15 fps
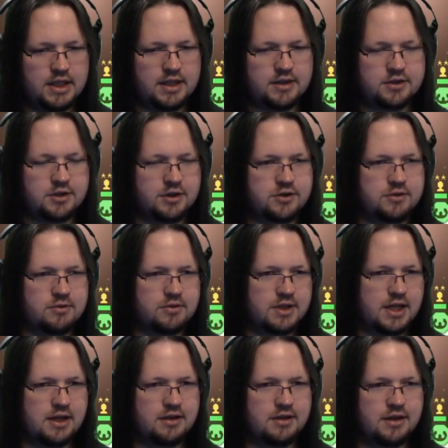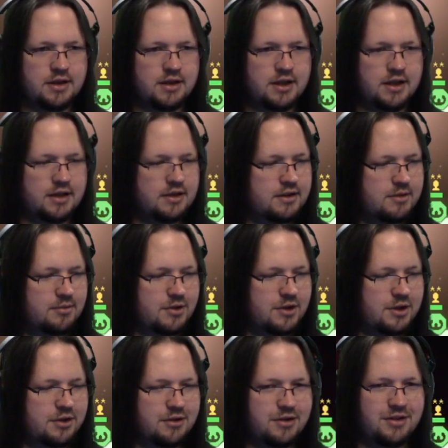Actually, screw that. I lied. I'm going
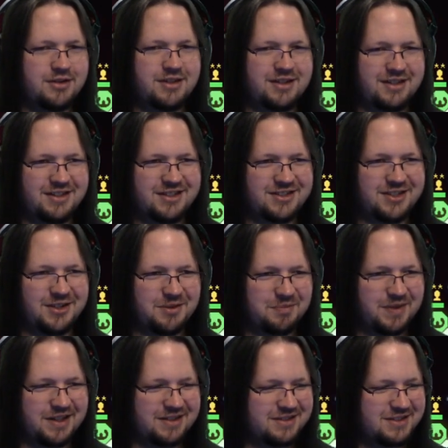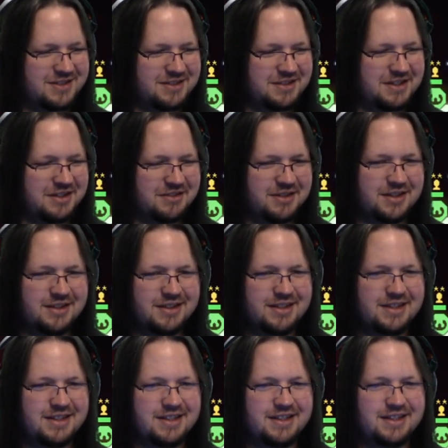to go to Southern Beacon still anyway.
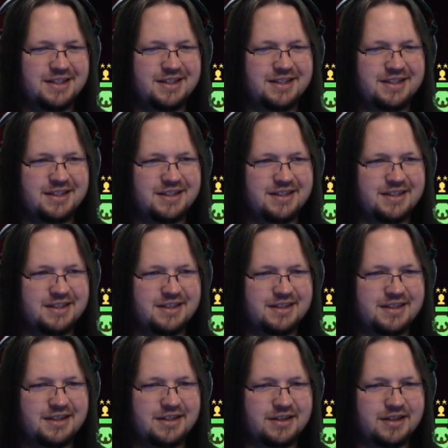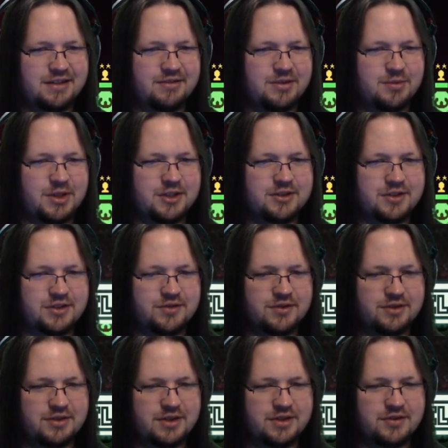Okay, we'll buy 6
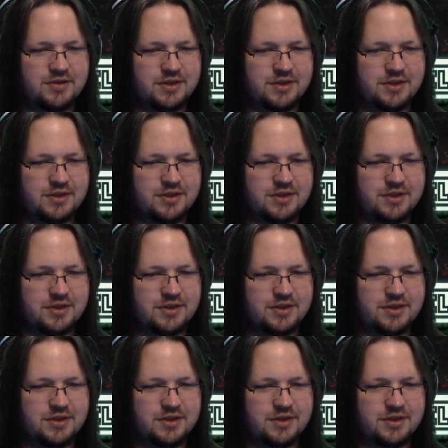fuel. That's